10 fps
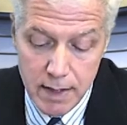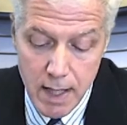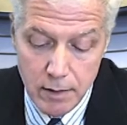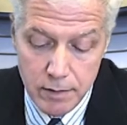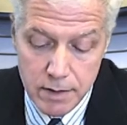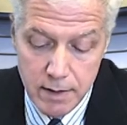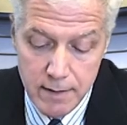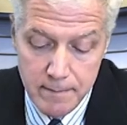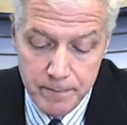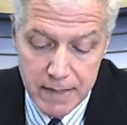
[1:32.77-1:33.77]

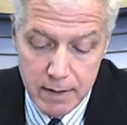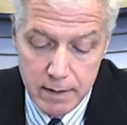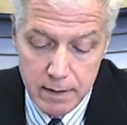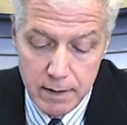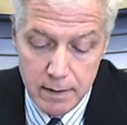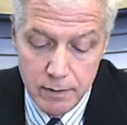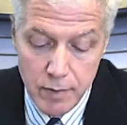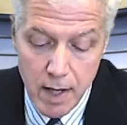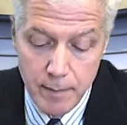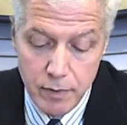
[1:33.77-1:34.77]
The
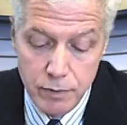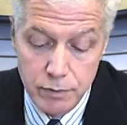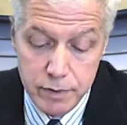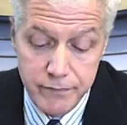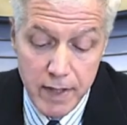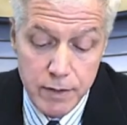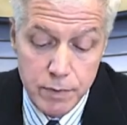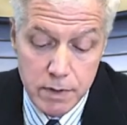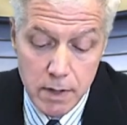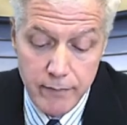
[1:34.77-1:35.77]
robber, whose
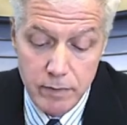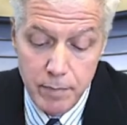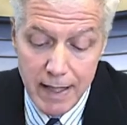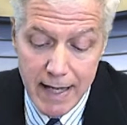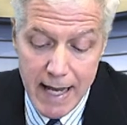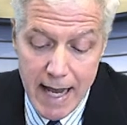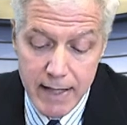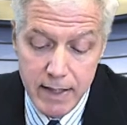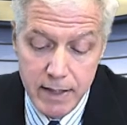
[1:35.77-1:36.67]
face was covered by a hat